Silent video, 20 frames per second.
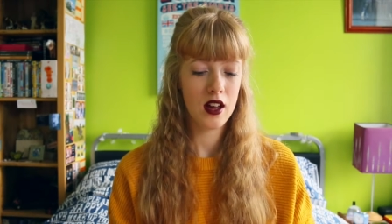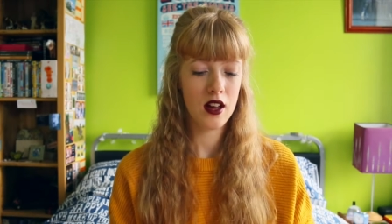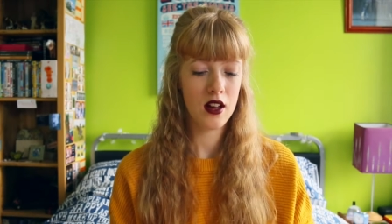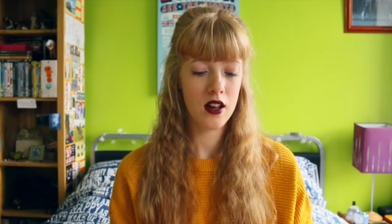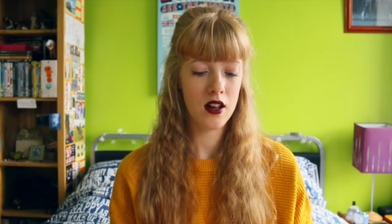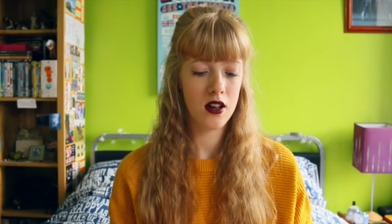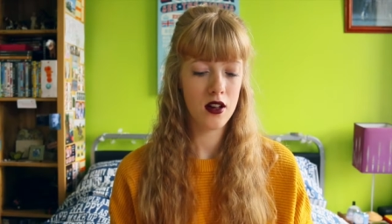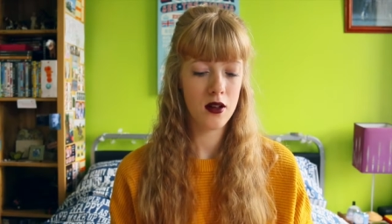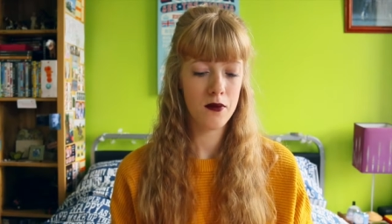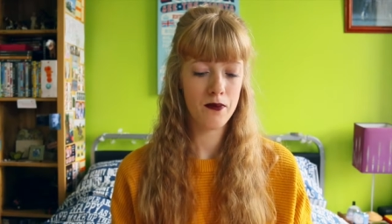
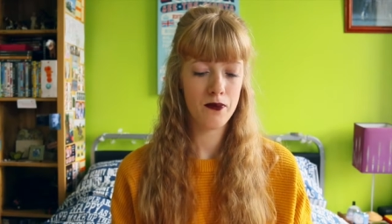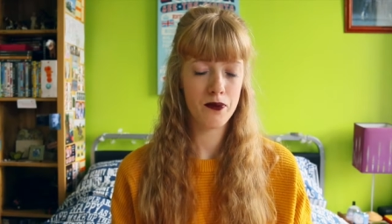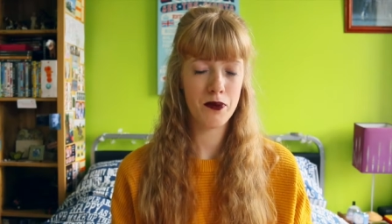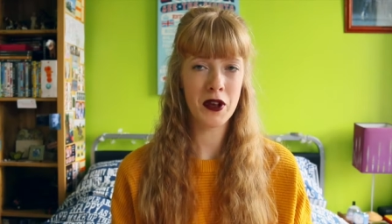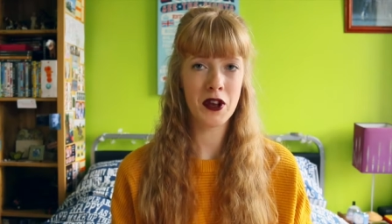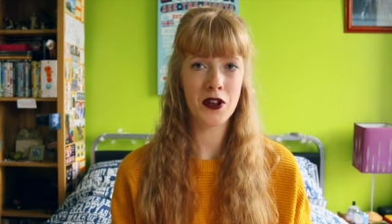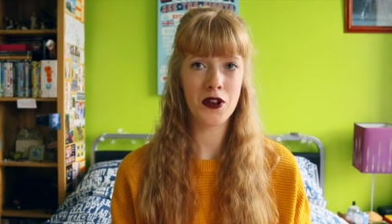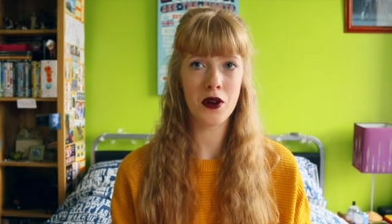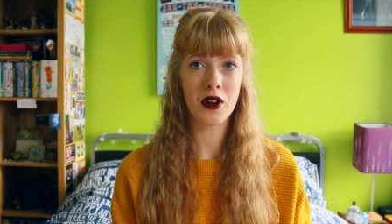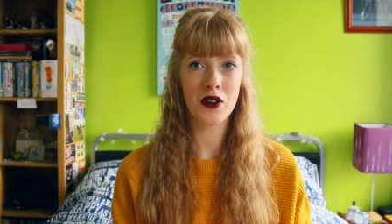But
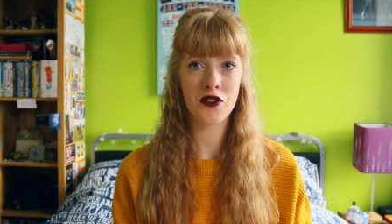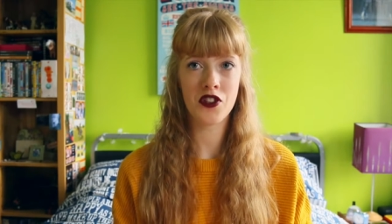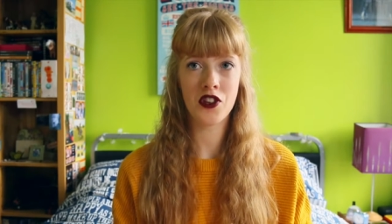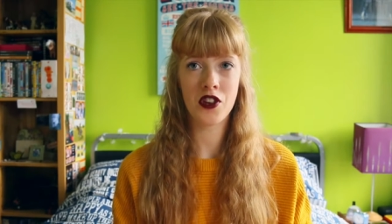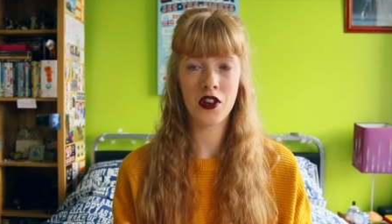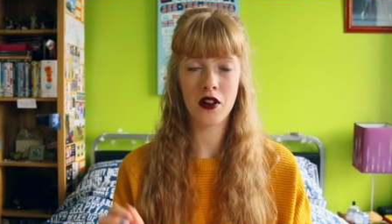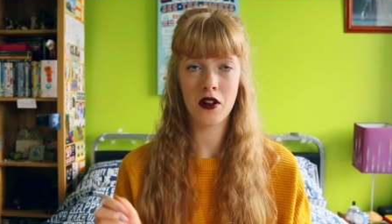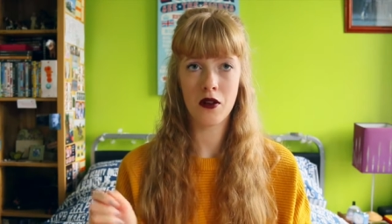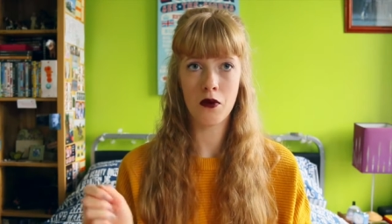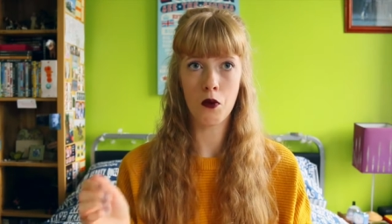you do have
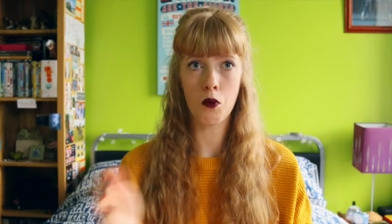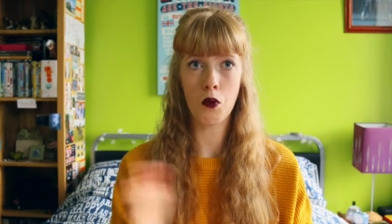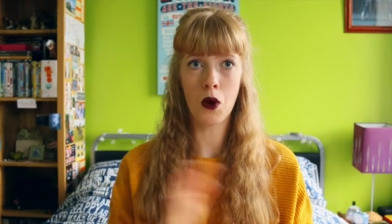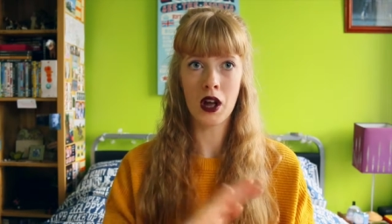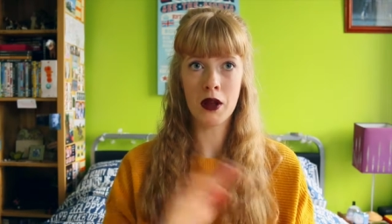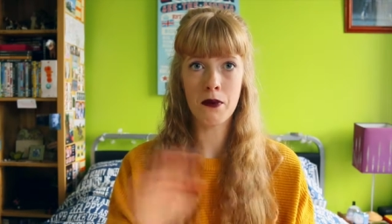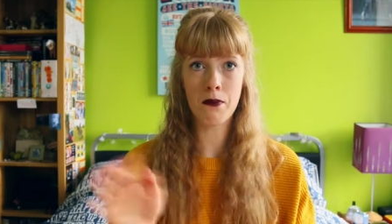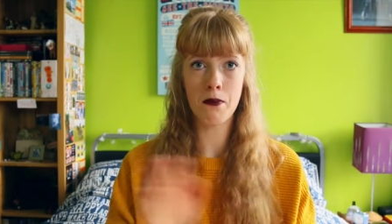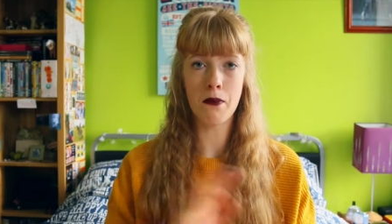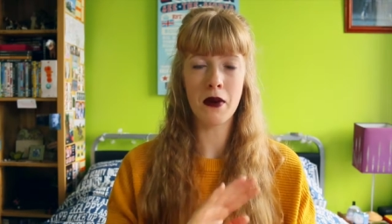to
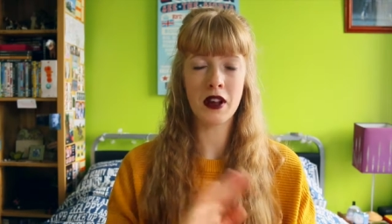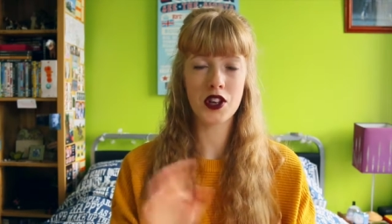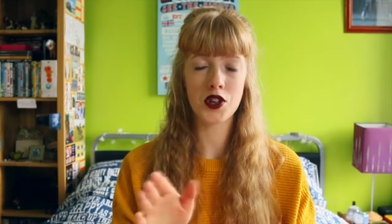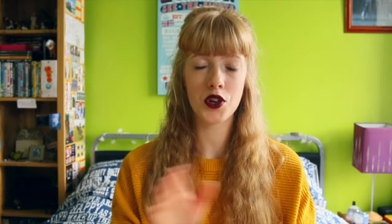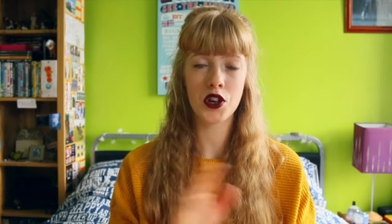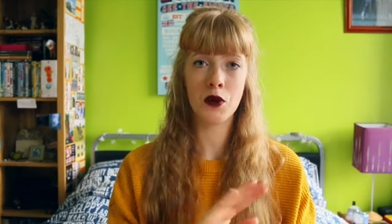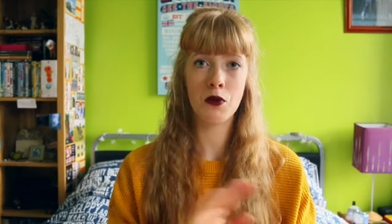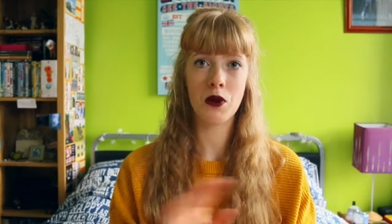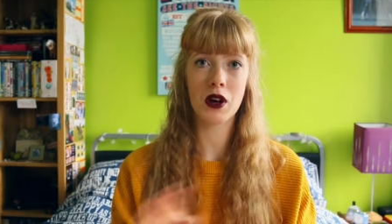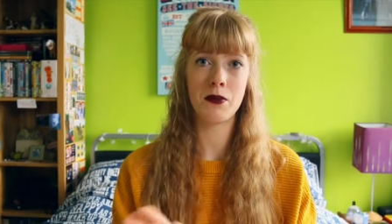make
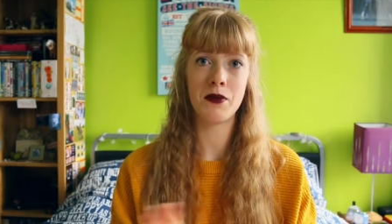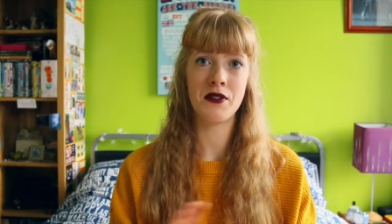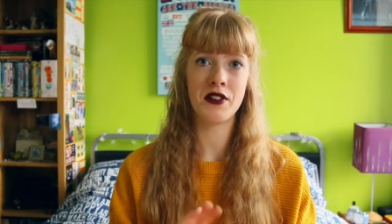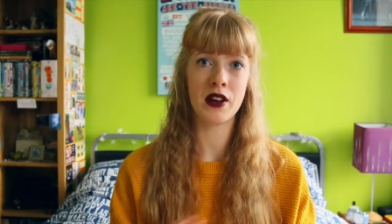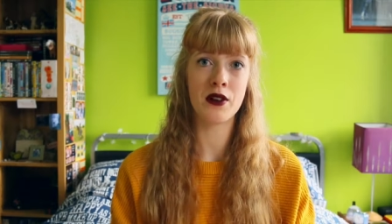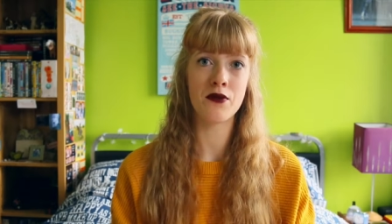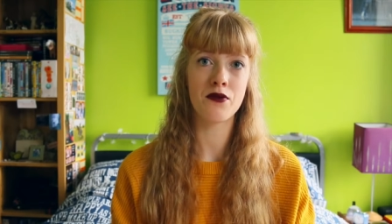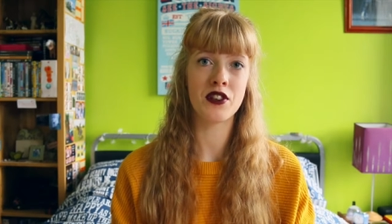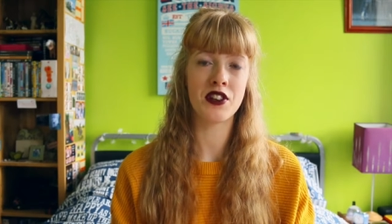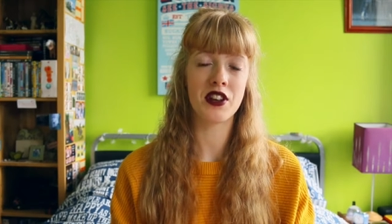sure you wipe it
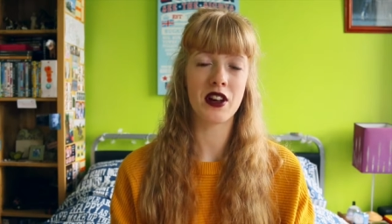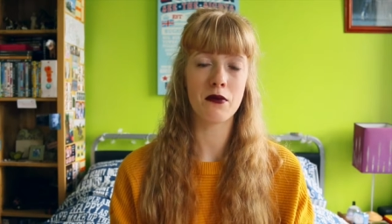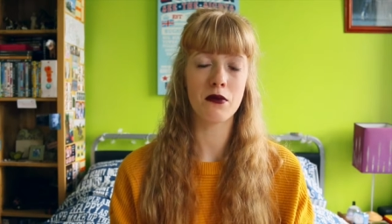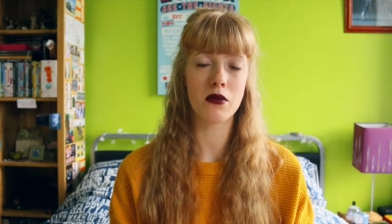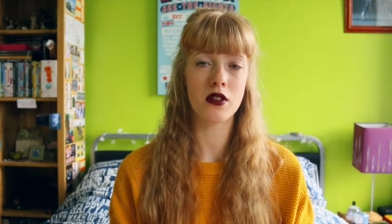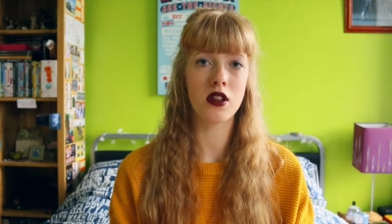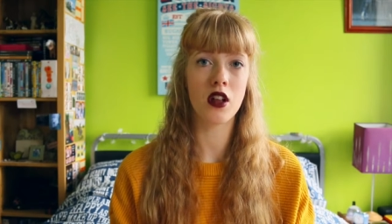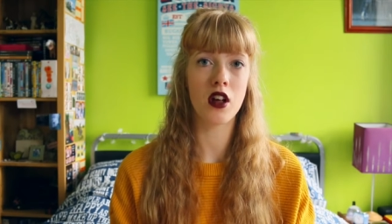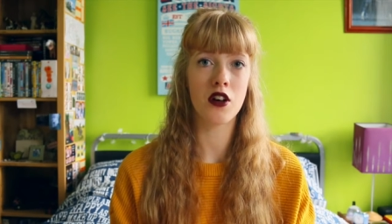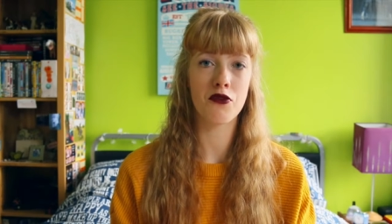down with a
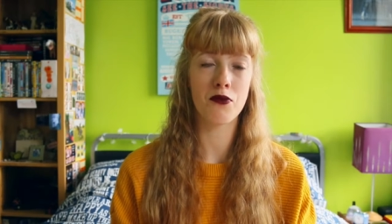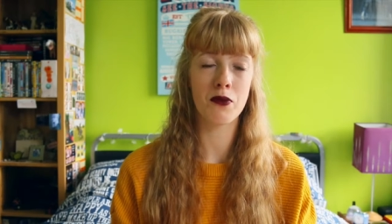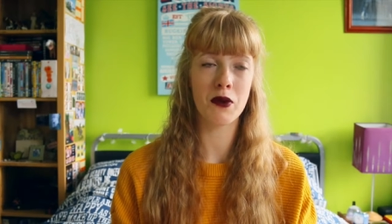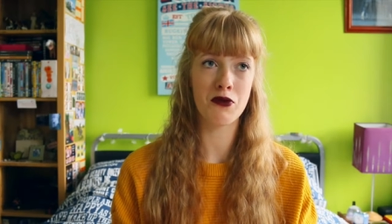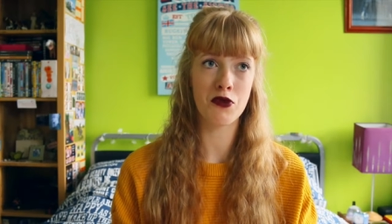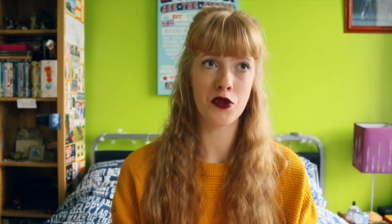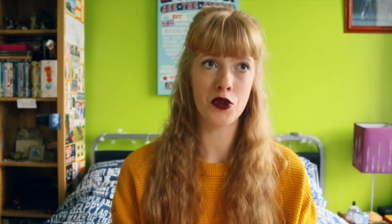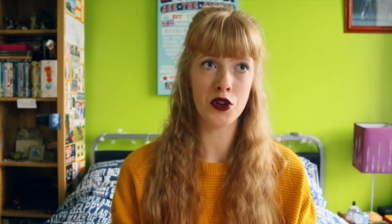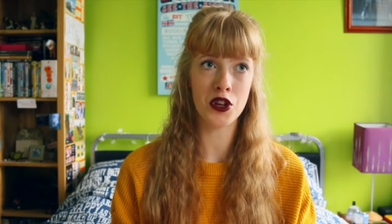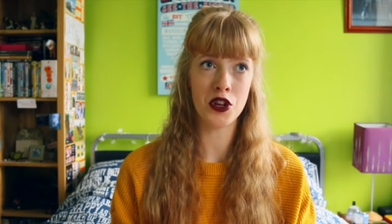damp cloth
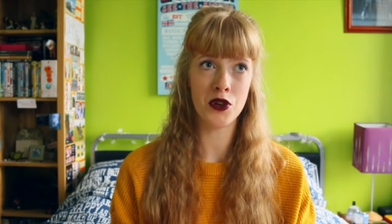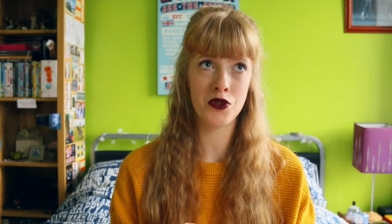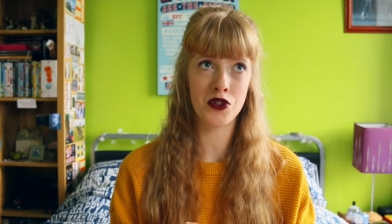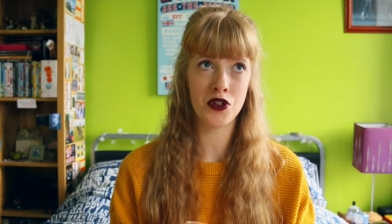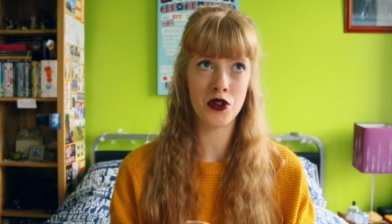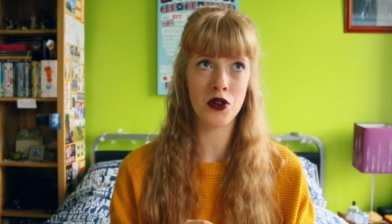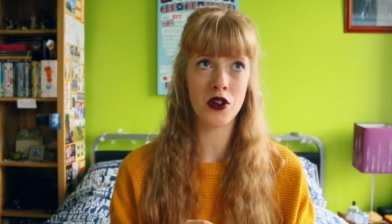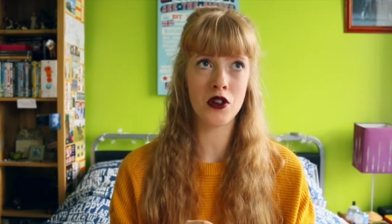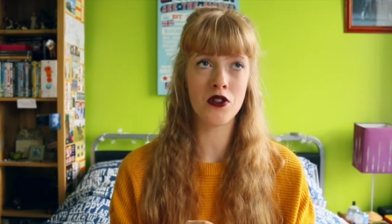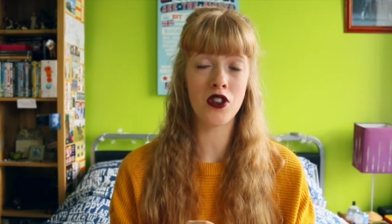before you
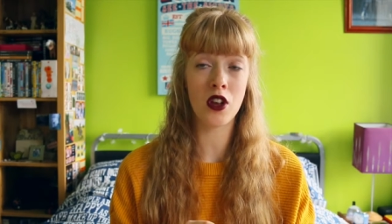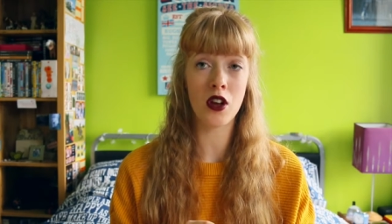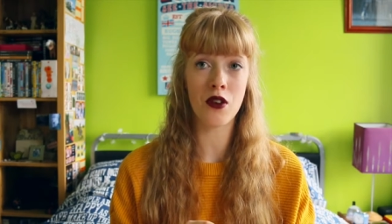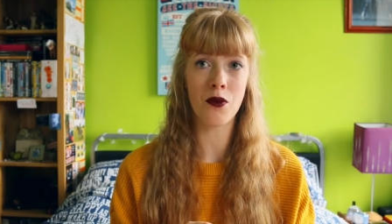do use it,